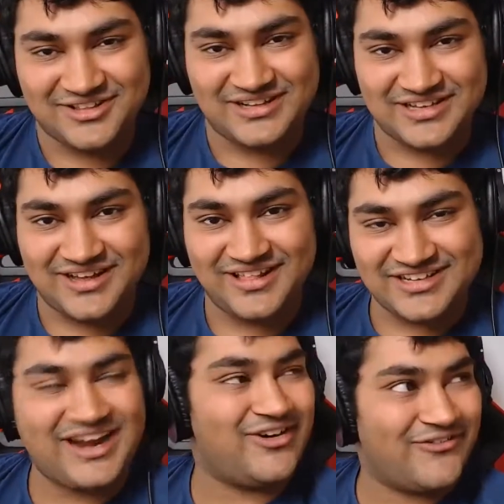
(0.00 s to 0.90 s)
so let's
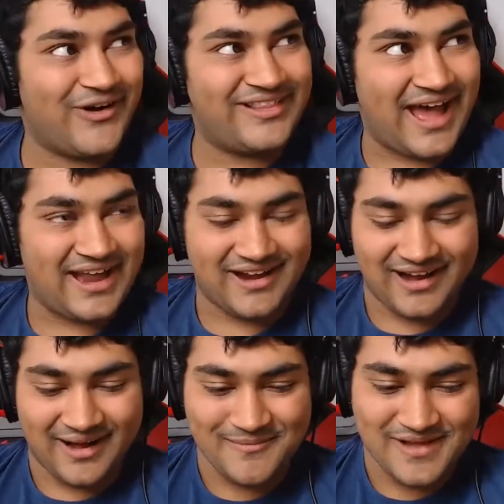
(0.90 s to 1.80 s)
try to avoid that.
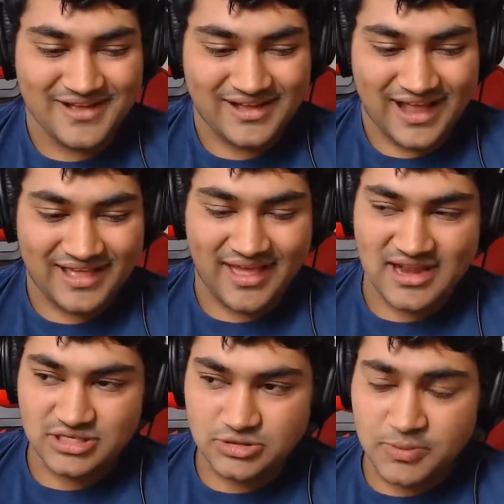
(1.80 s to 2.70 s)
And
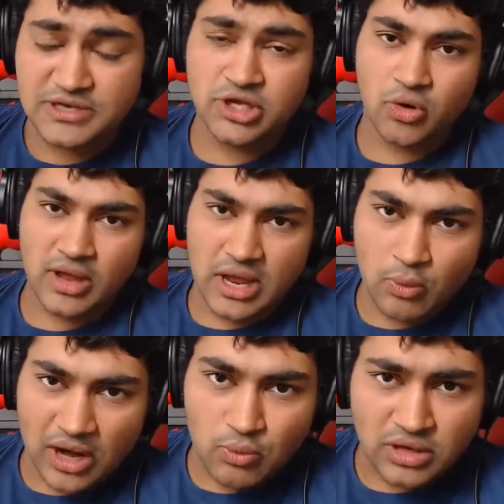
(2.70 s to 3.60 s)
then, so
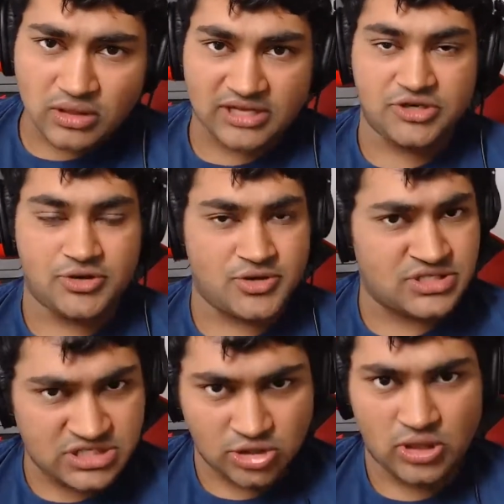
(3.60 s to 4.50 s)
what I would like to do
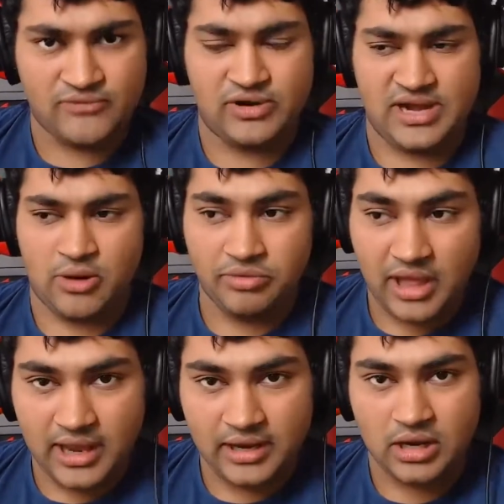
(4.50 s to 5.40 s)
is still every now and
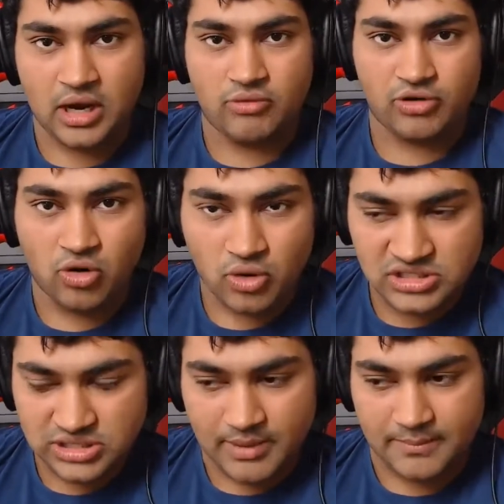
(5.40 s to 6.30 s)
then
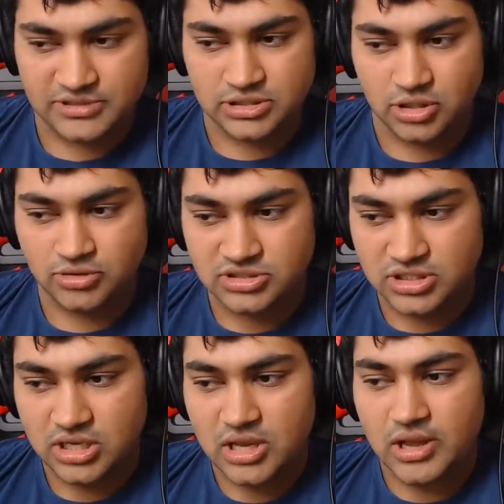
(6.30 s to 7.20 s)
record some
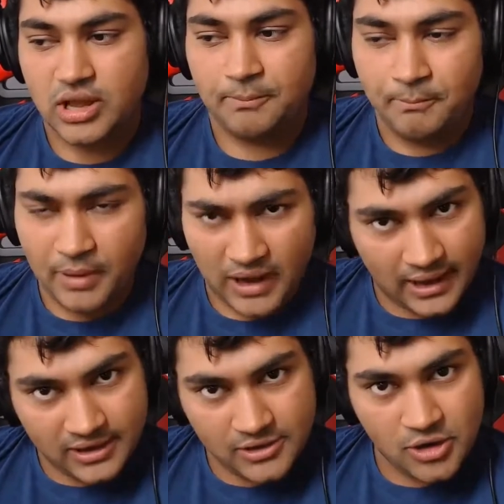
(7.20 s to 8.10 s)
episodes,
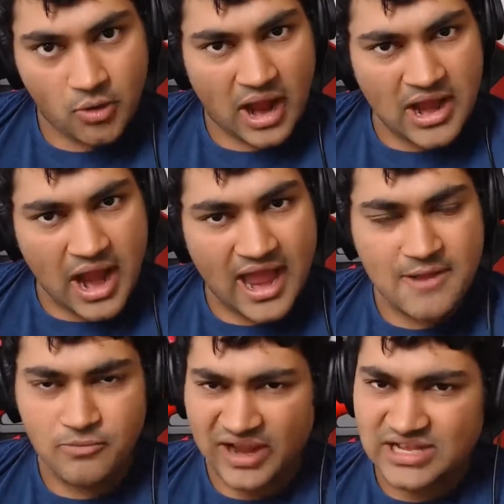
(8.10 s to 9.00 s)
but
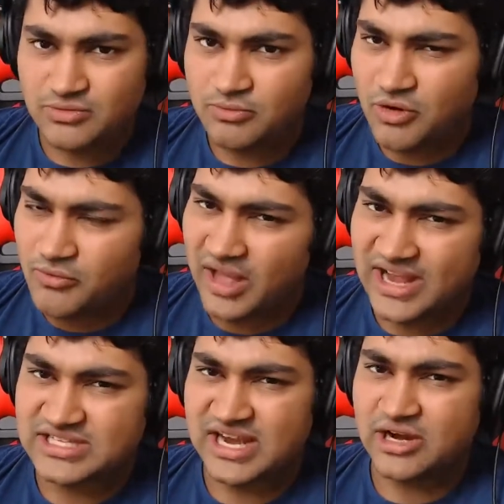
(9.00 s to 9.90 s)
I like
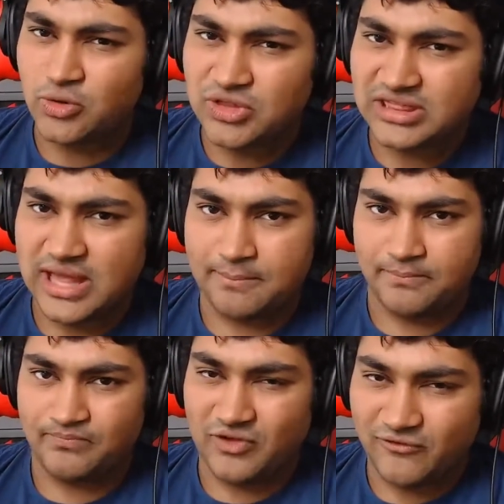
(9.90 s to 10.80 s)
I said, I don't think
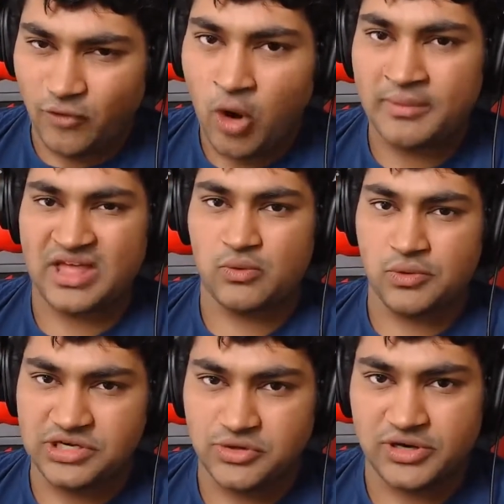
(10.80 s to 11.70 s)
that format that
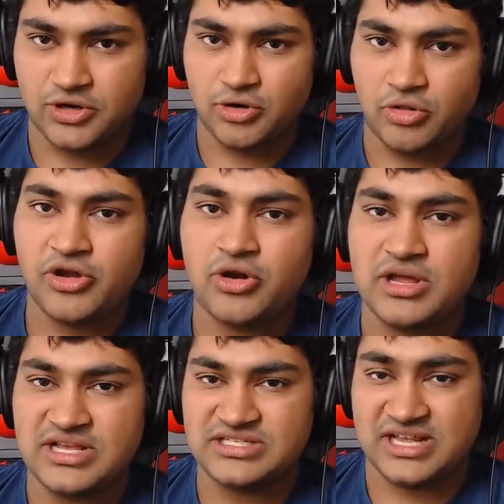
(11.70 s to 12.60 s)
we were doing
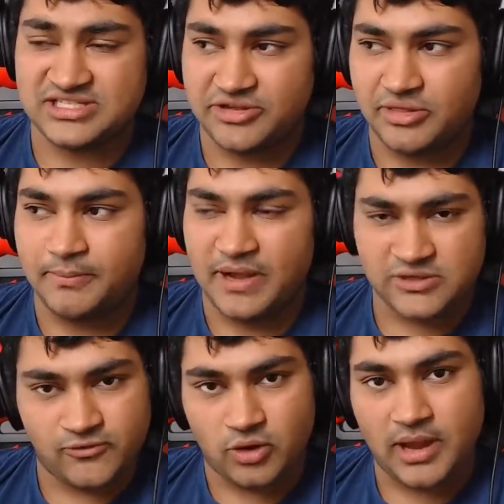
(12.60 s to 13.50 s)
earlier is necessarily the
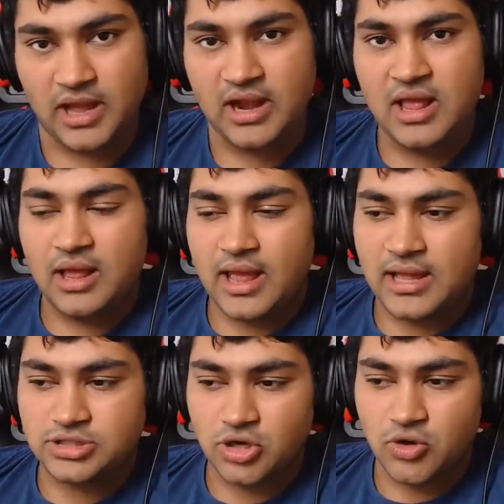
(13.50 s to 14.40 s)
best format.
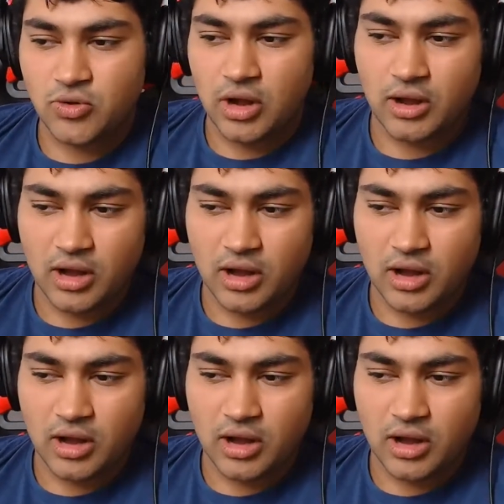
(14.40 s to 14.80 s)
And so